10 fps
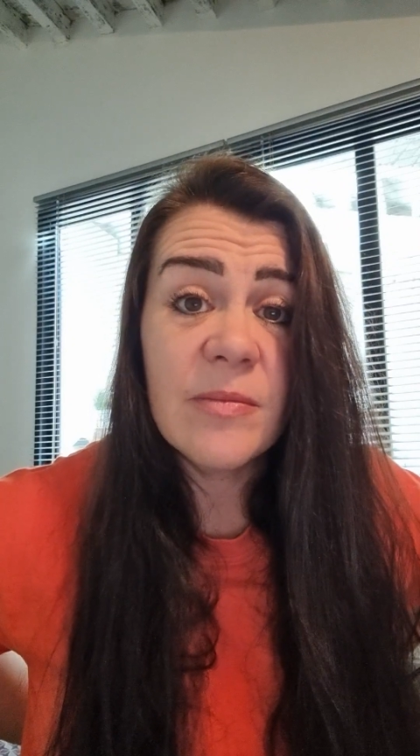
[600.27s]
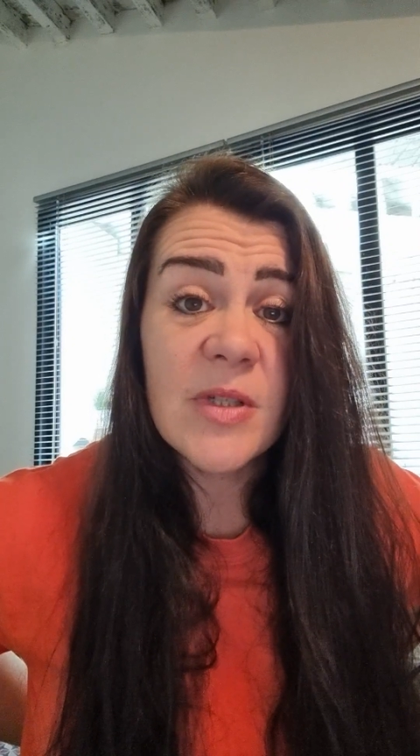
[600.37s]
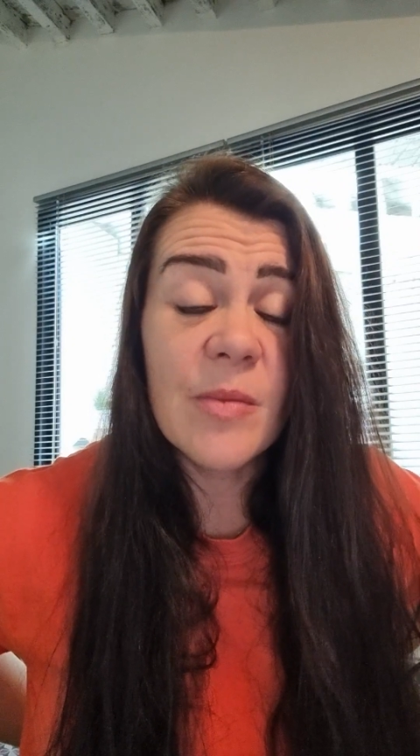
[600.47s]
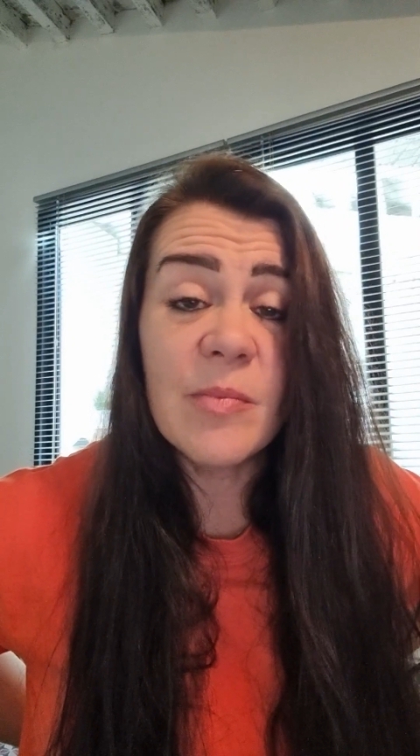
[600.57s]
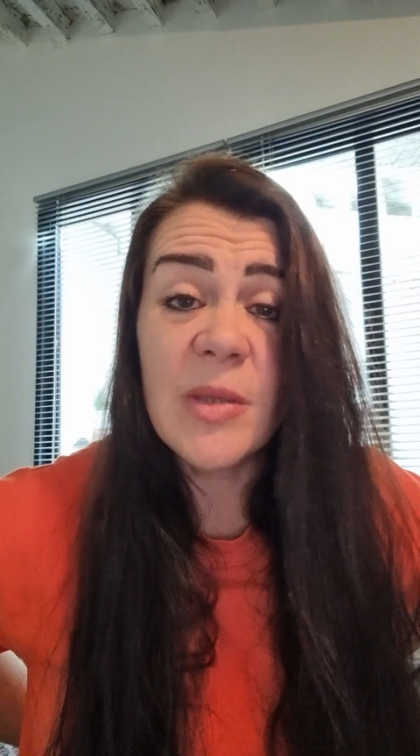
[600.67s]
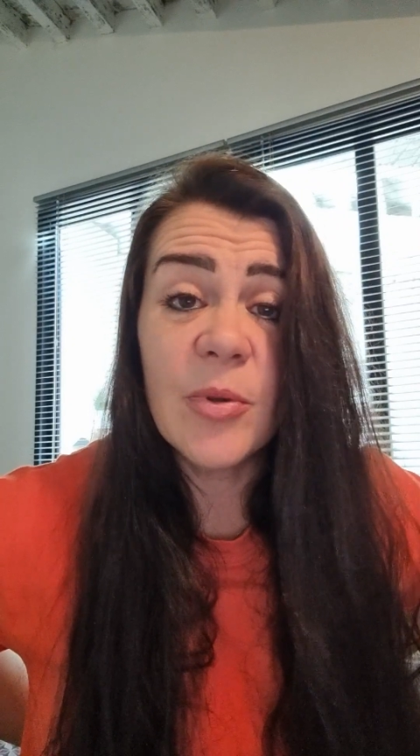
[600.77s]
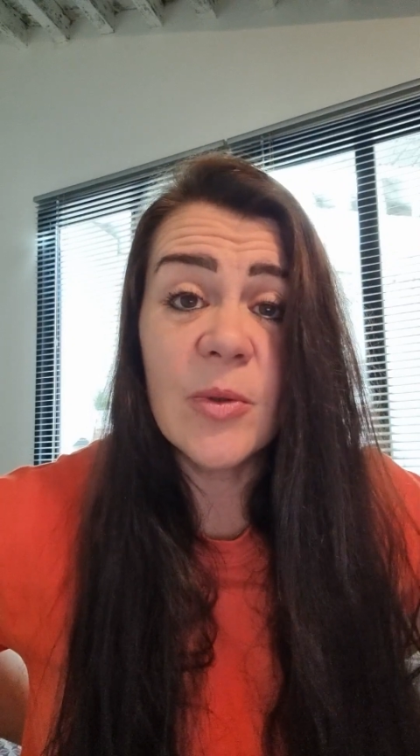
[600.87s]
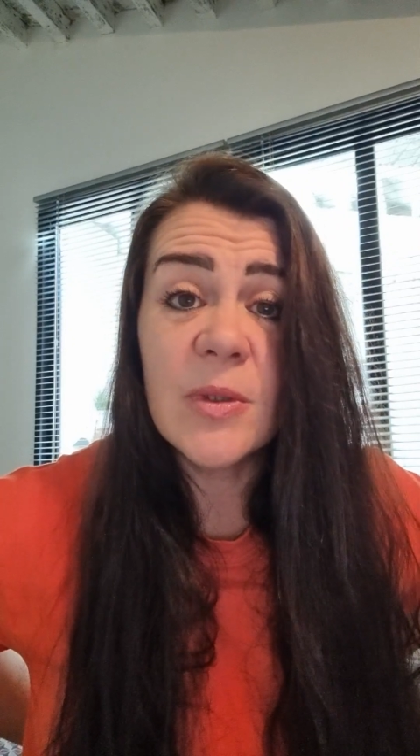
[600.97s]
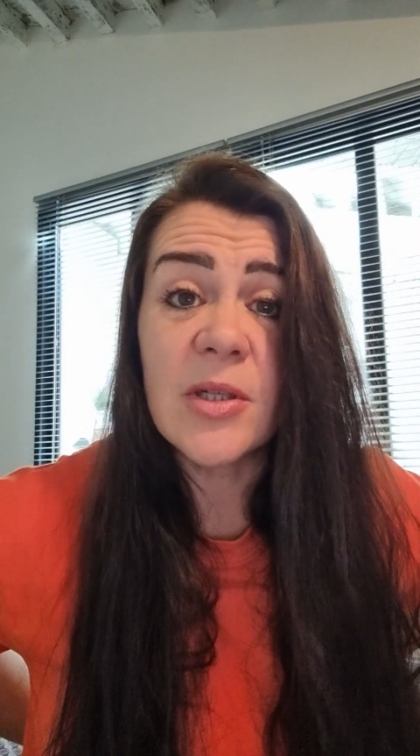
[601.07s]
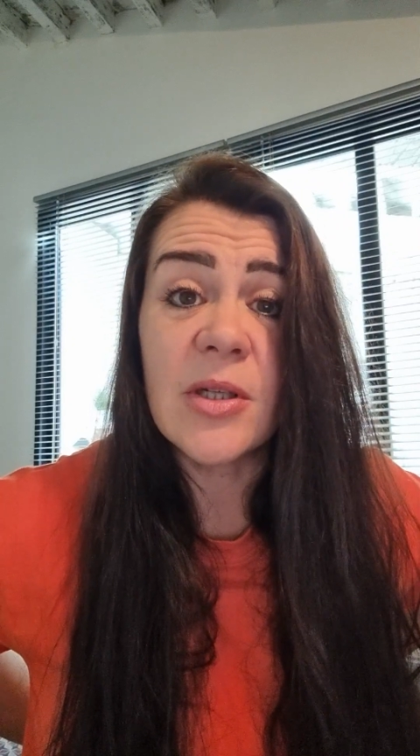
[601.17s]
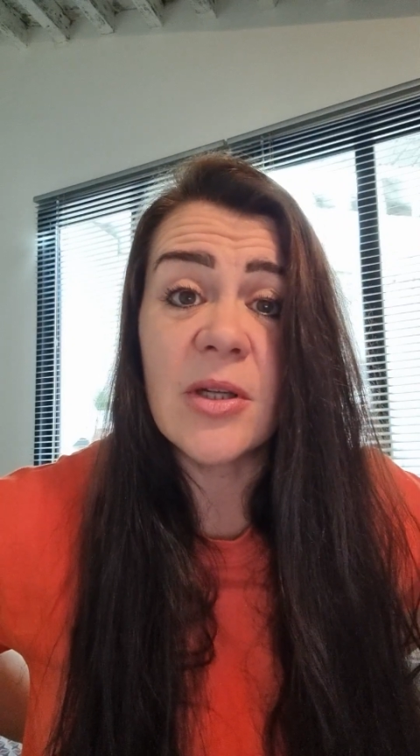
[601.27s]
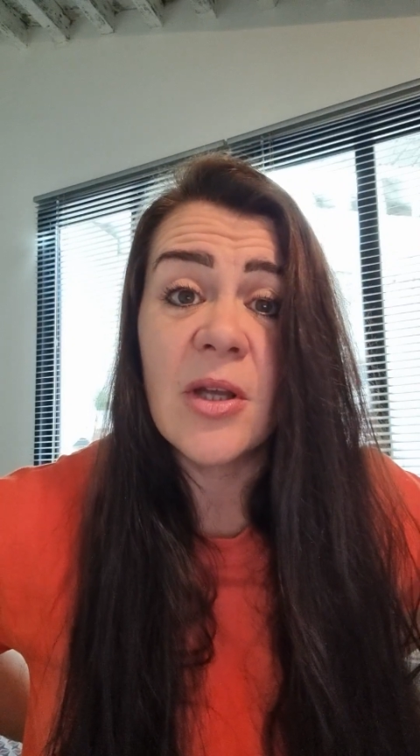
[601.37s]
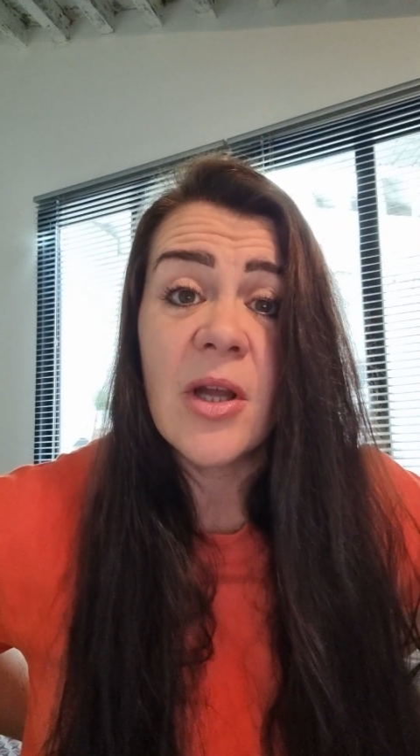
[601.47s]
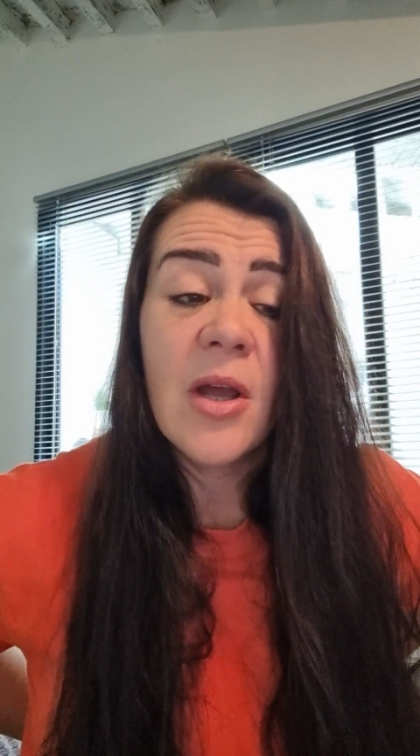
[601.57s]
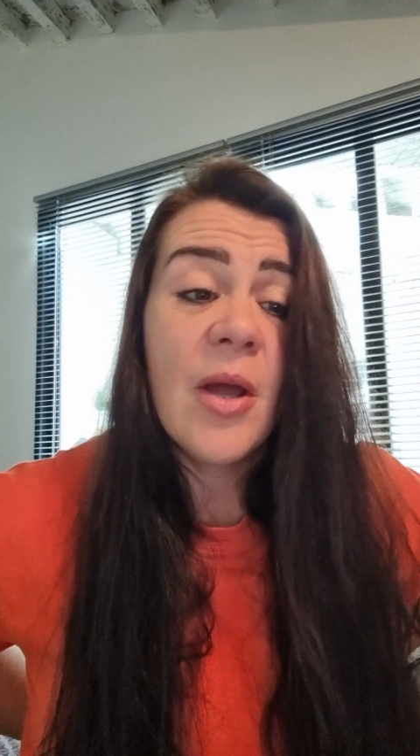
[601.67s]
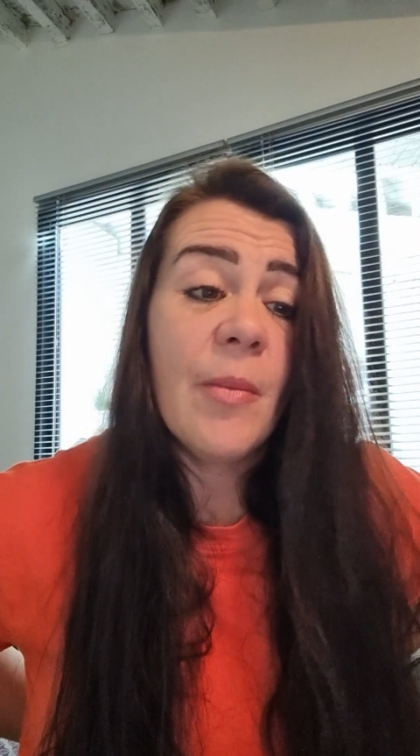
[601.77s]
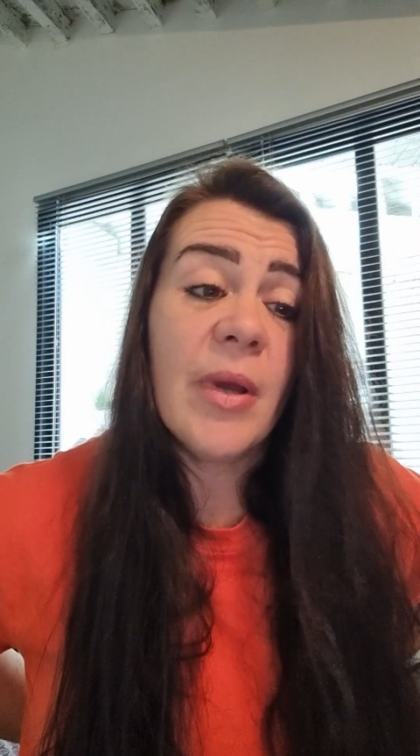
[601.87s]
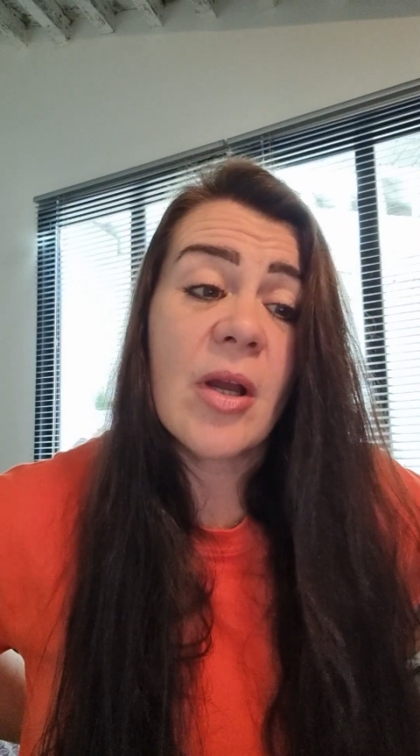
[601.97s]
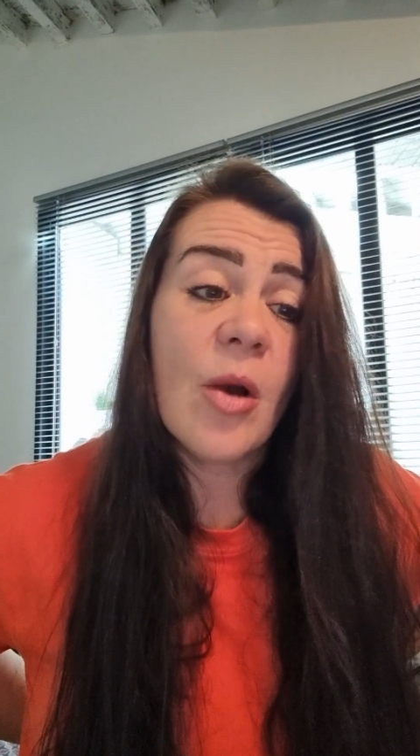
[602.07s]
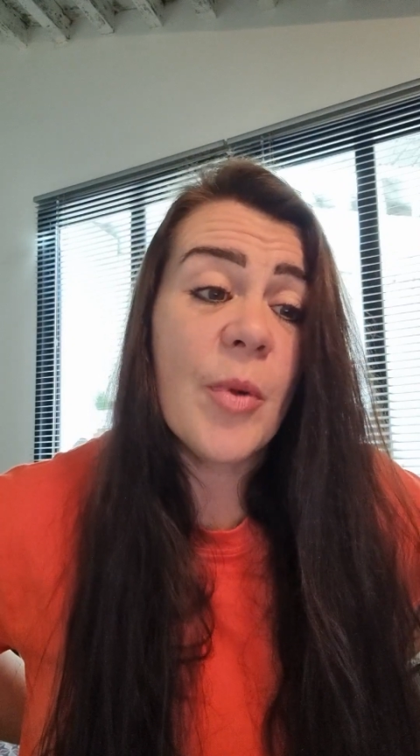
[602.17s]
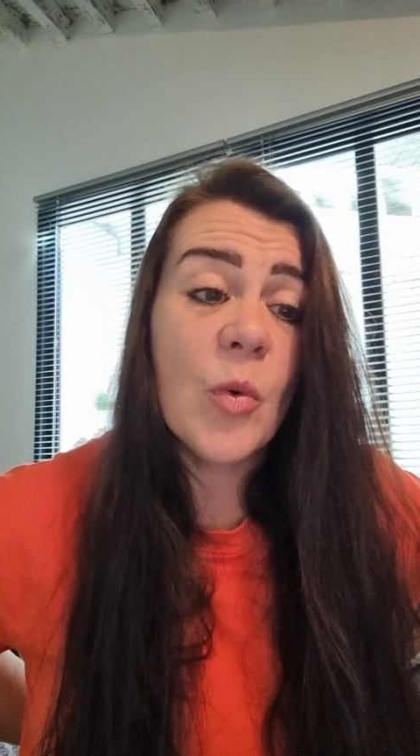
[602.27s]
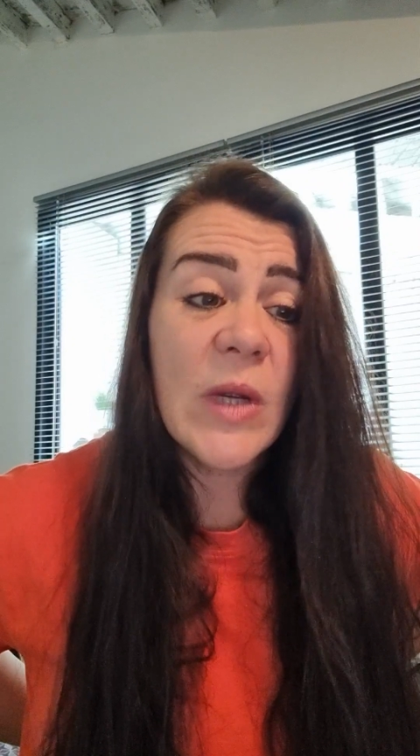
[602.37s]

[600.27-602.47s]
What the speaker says: some people to pick up a